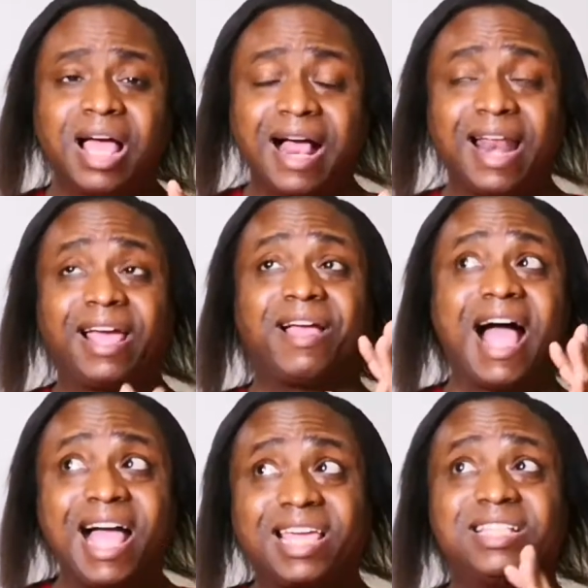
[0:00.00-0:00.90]
Like,
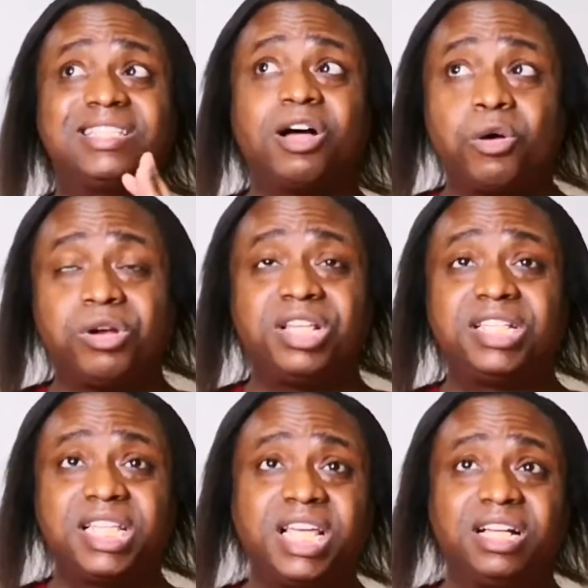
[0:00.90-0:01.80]
I can totally
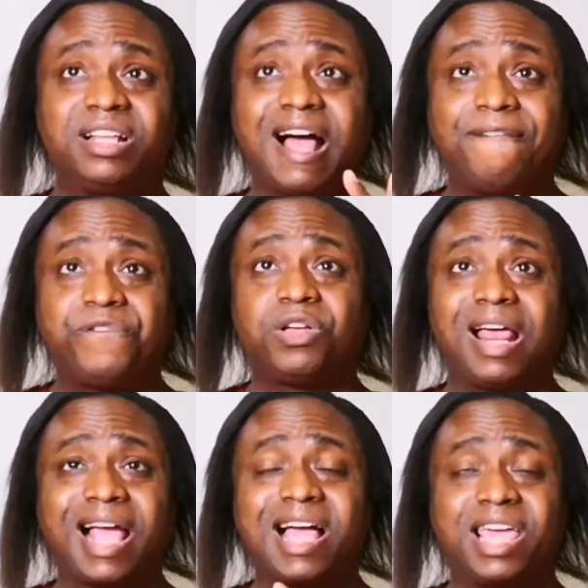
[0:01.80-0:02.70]
I feel
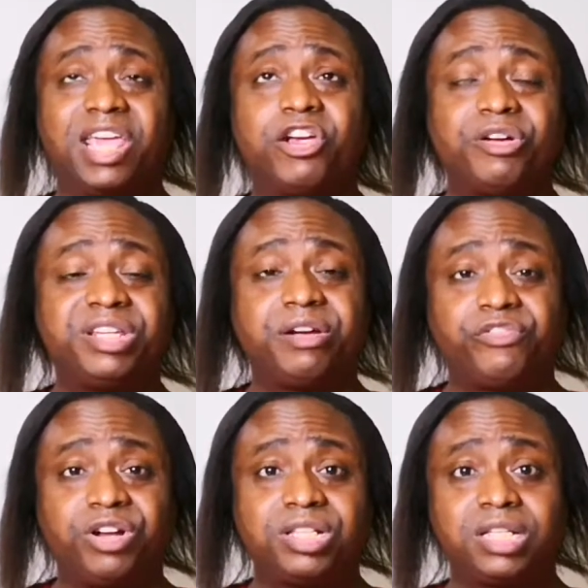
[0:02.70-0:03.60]
like I can hear a
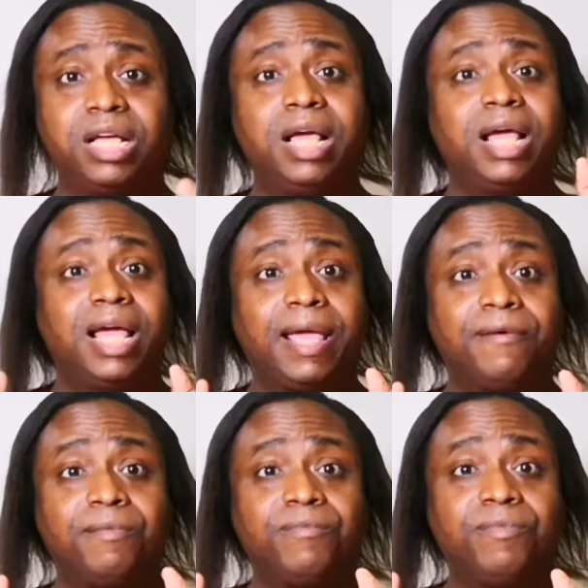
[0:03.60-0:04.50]
difference
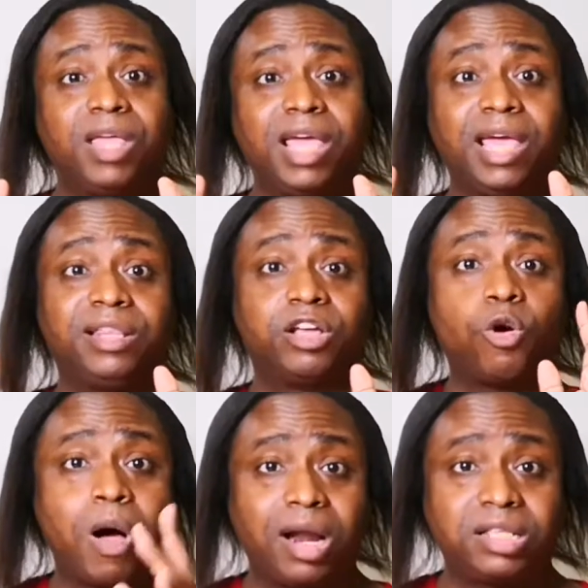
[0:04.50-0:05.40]
in the
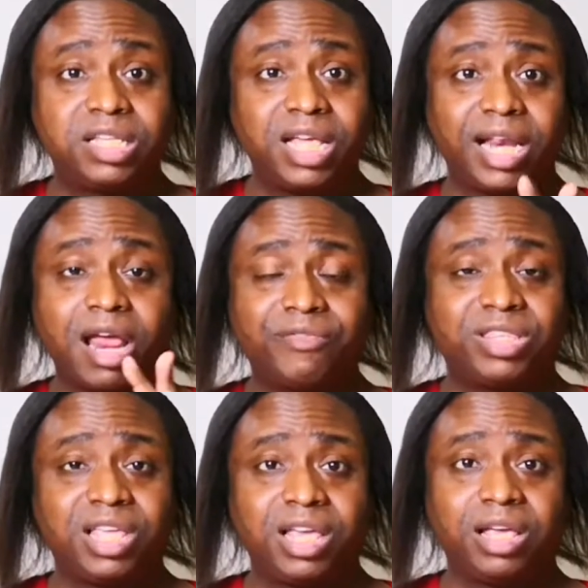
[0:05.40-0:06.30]
quality and
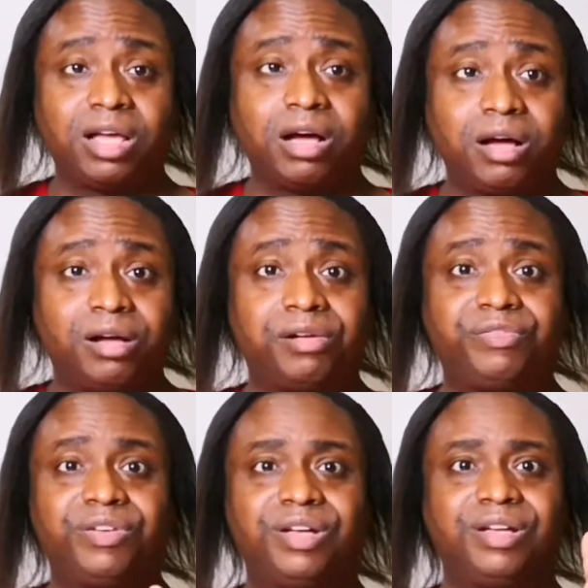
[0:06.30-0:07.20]
everything of
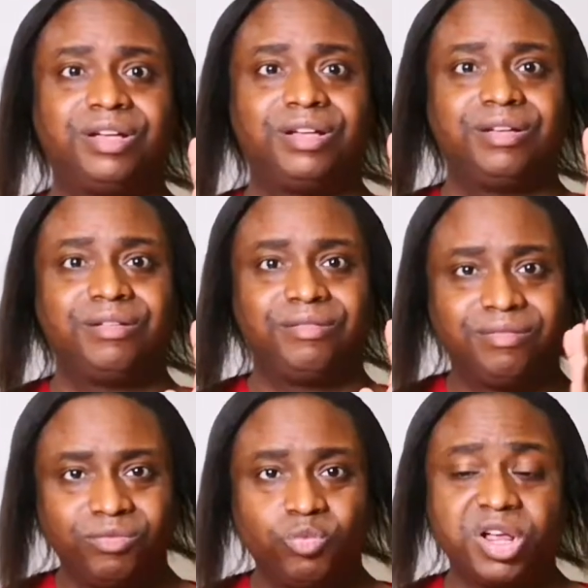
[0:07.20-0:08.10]

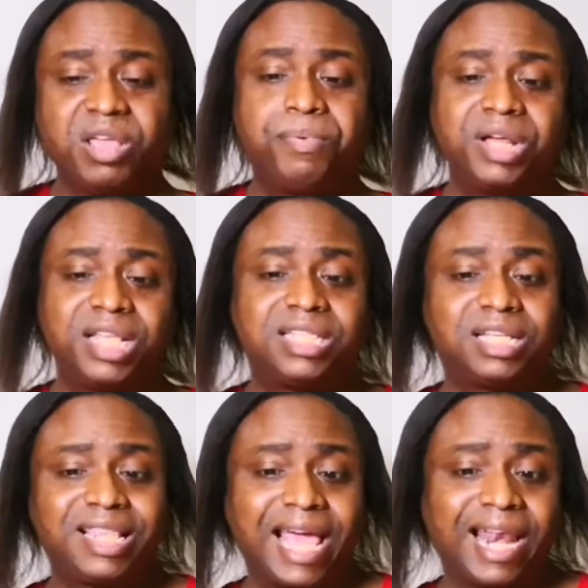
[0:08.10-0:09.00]
what he put
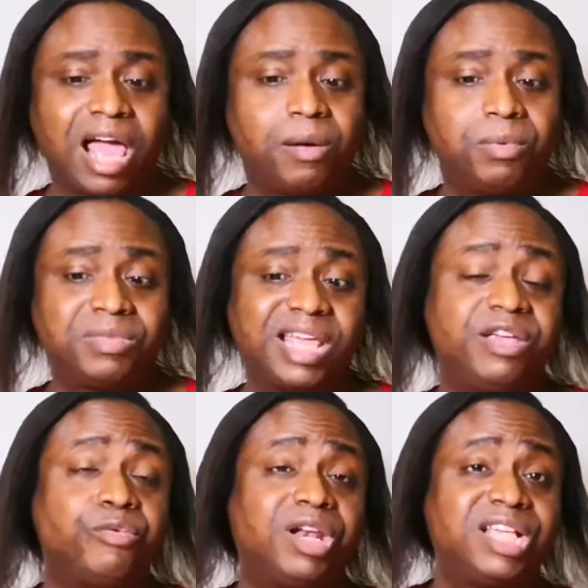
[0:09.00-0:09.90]
into that album that he
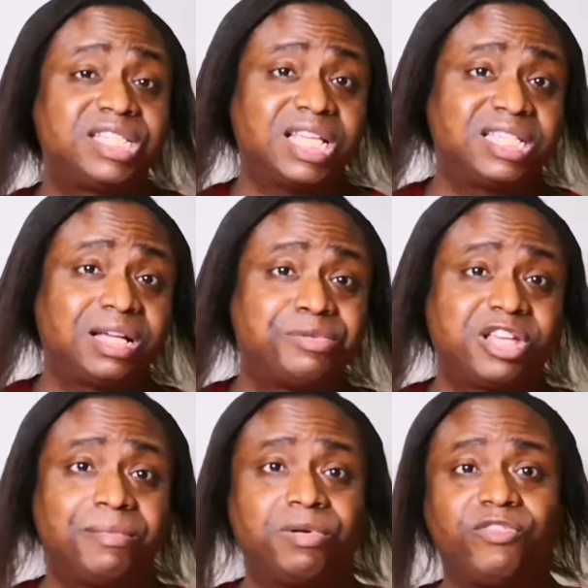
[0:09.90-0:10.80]
released in
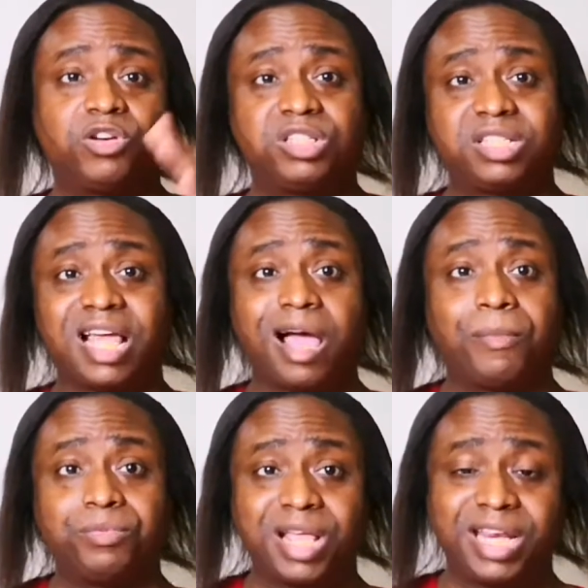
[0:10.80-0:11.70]
September versus the
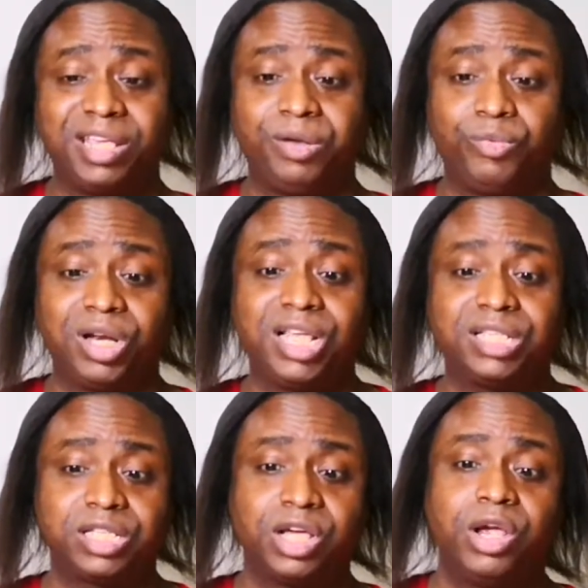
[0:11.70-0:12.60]
album that he released